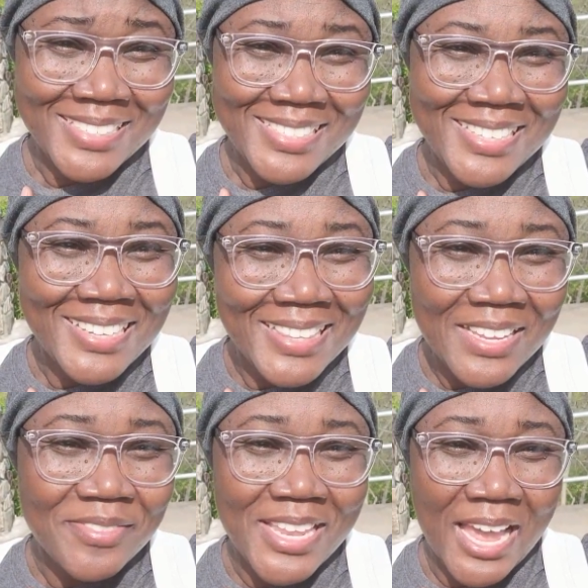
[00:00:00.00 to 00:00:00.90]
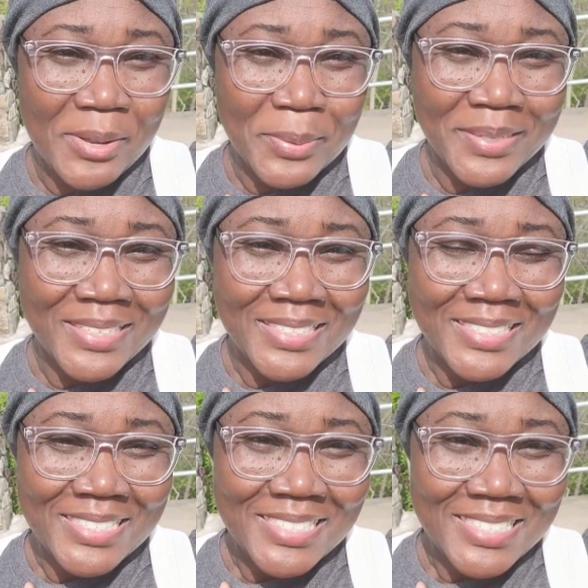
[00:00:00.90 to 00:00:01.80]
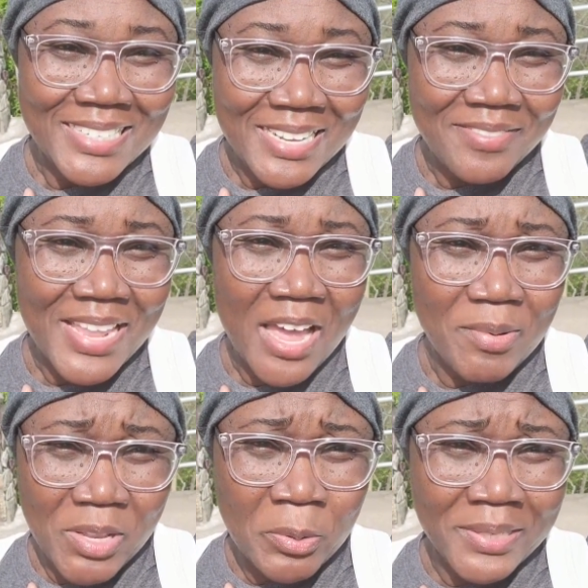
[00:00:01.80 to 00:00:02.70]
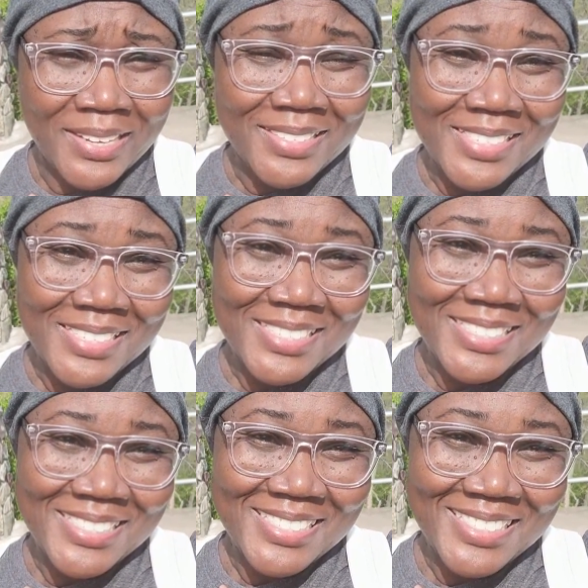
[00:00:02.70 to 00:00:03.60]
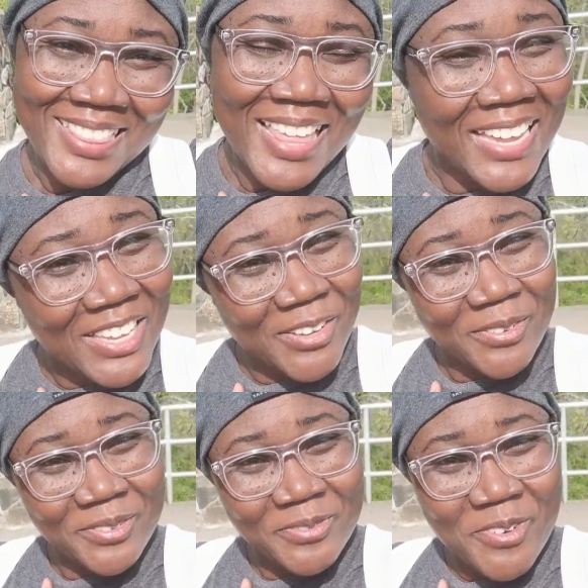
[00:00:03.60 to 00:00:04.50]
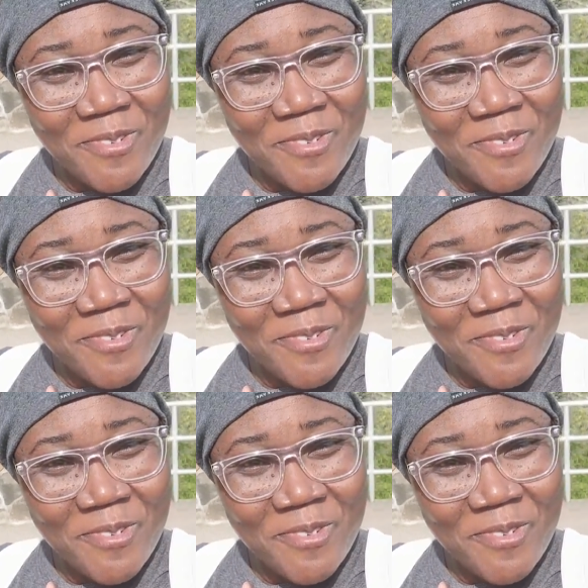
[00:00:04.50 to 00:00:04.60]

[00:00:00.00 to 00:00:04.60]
So live now. Live now and own it. Thank you for